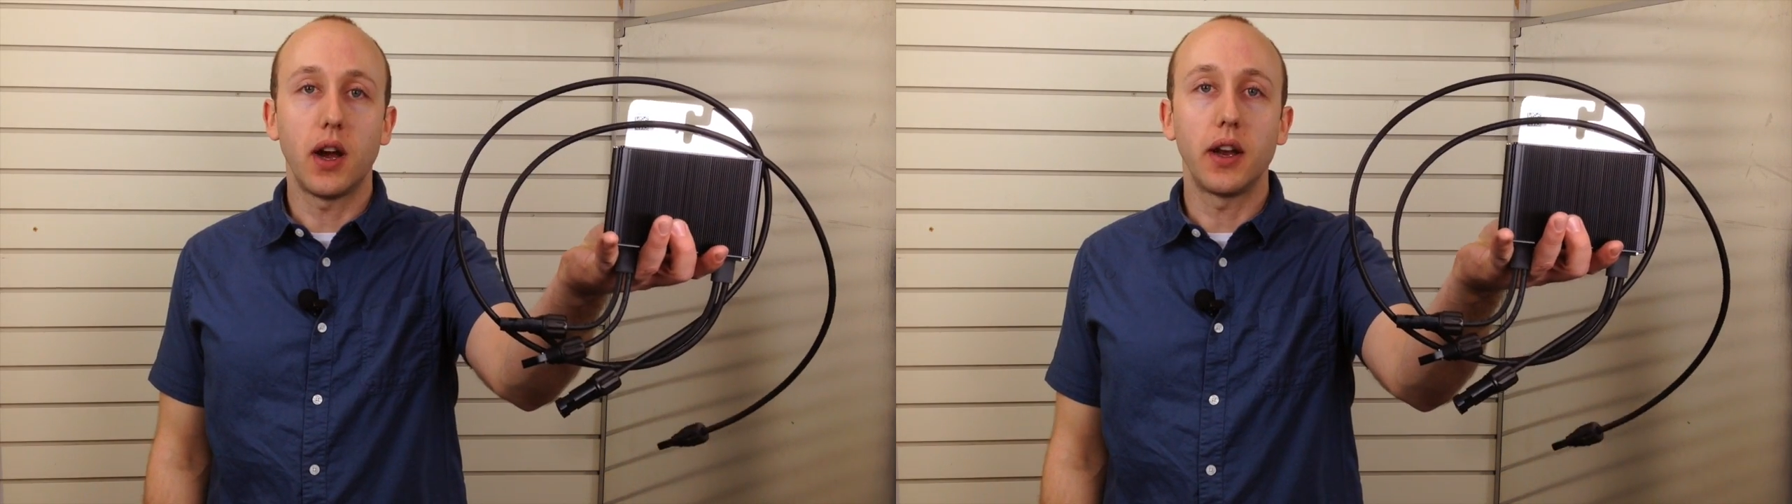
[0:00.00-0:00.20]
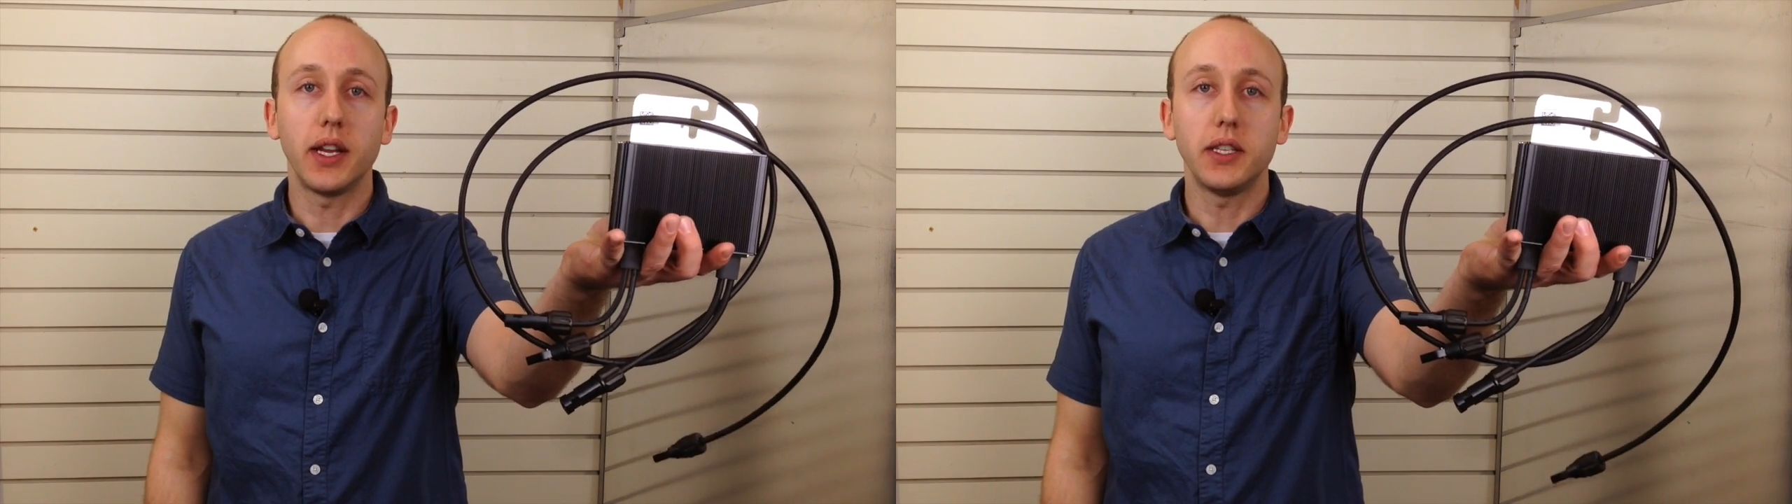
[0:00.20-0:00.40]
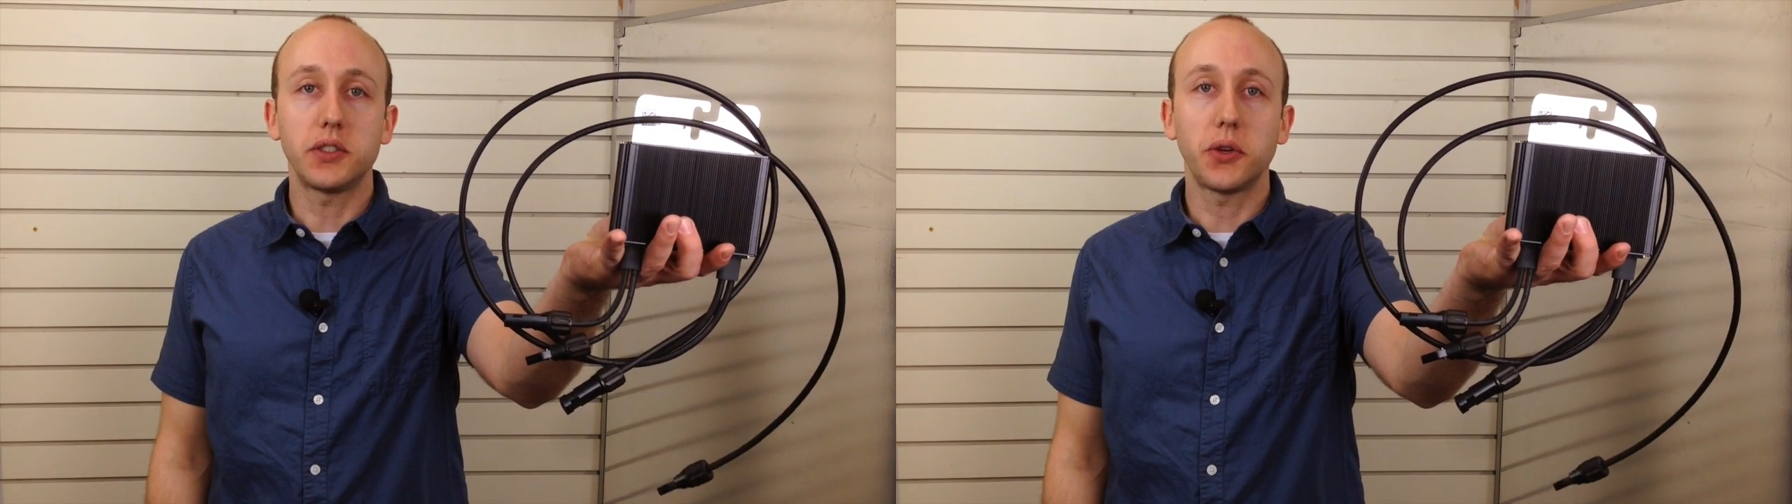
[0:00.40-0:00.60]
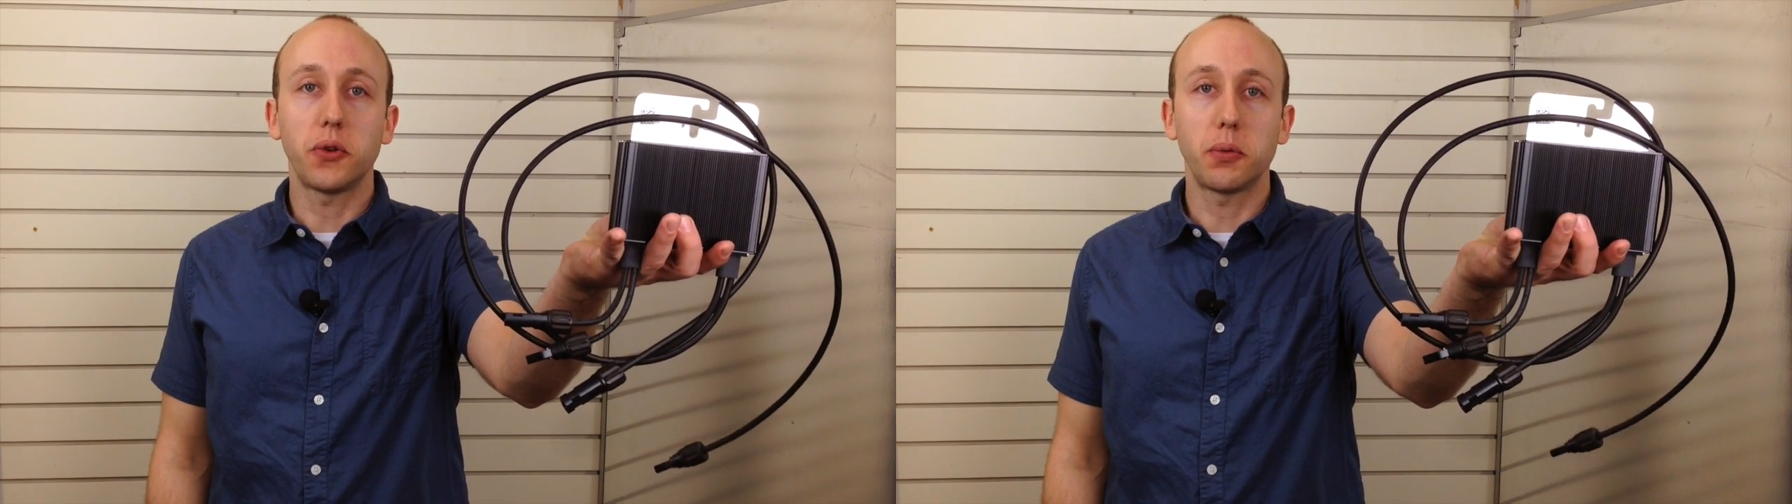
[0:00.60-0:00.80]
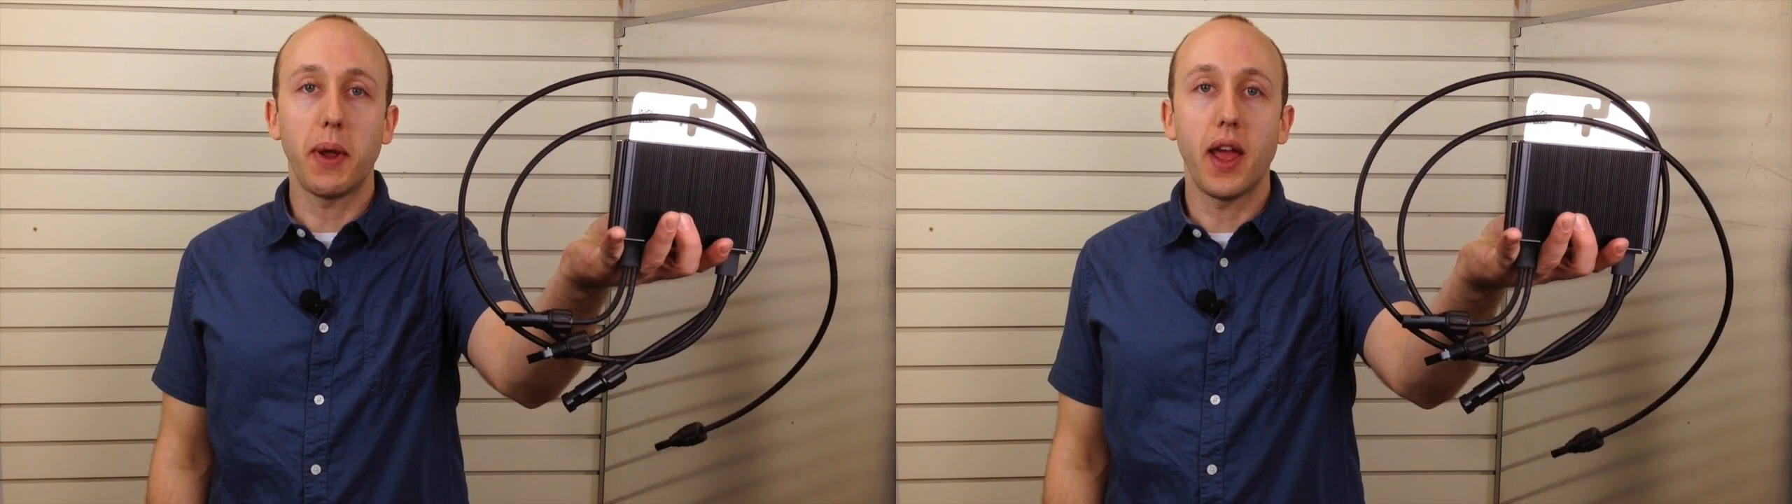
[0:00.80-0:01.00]
on each
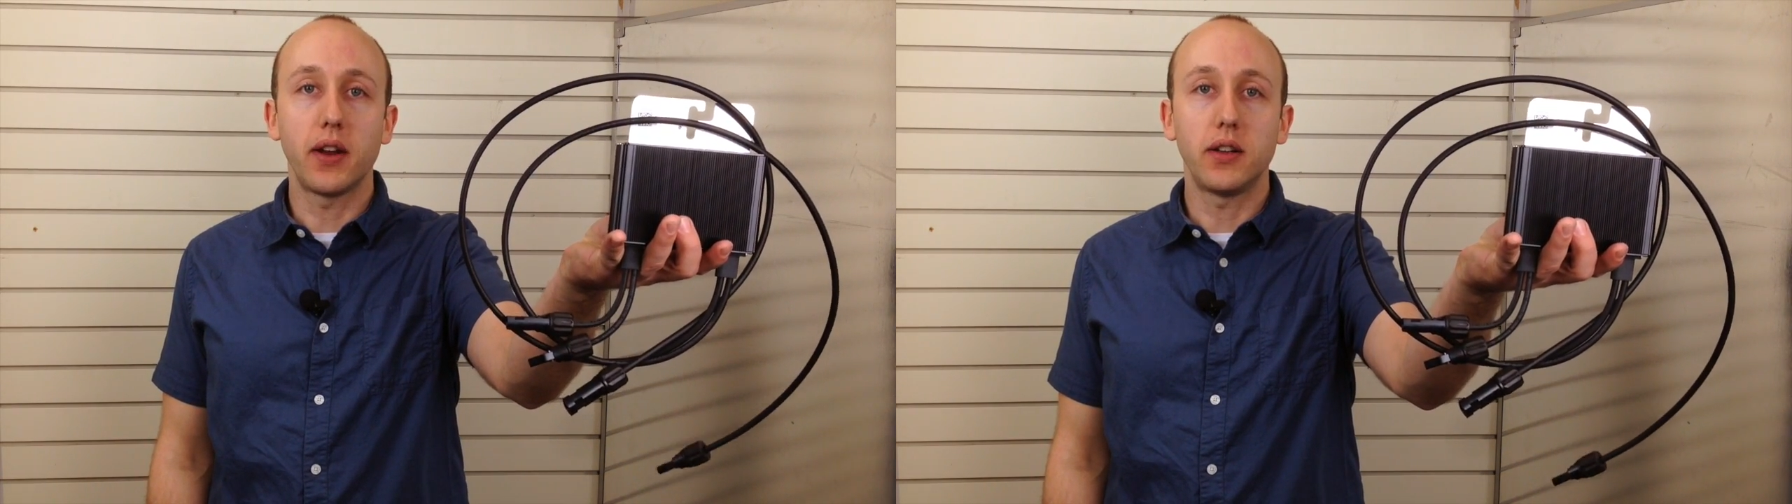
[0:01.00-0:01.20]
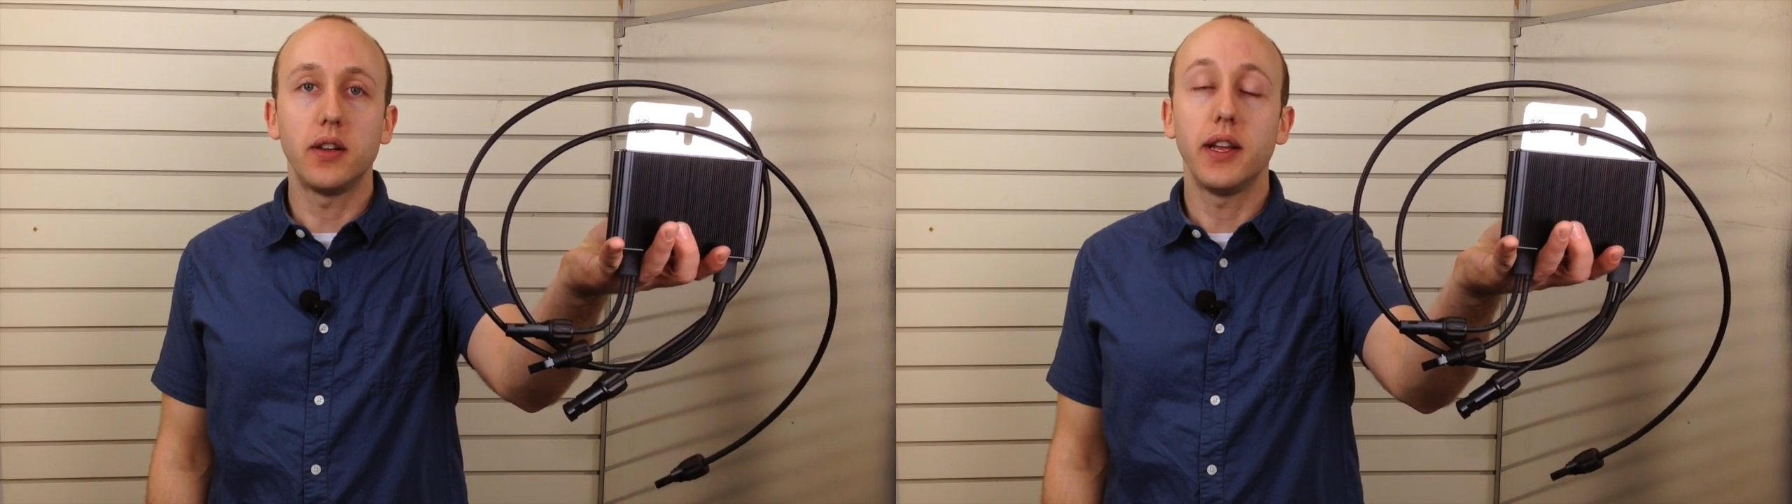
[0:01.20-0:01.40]
solar panel,